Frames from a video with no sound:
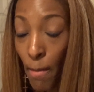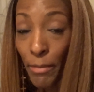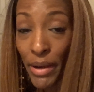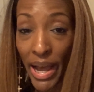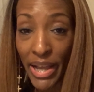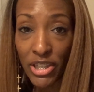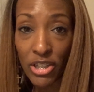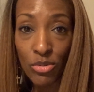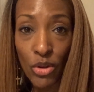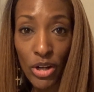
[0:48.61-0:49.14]
But
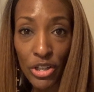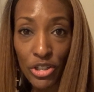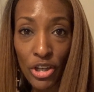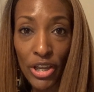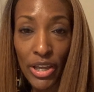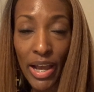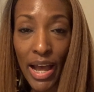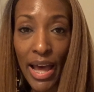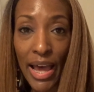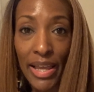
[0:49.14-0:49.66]
I just want to show
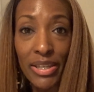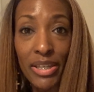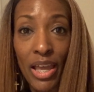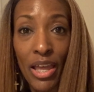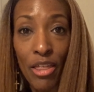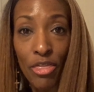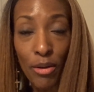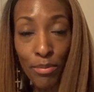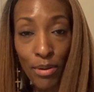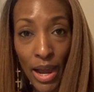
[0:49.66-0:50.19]
you guys
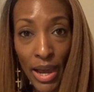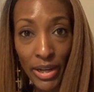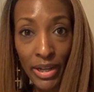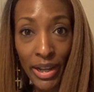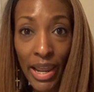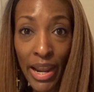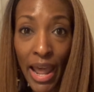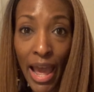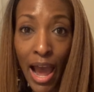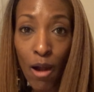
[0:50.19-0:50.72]
the
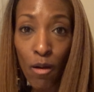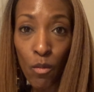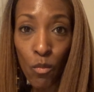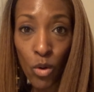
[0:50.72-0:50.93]
product and how it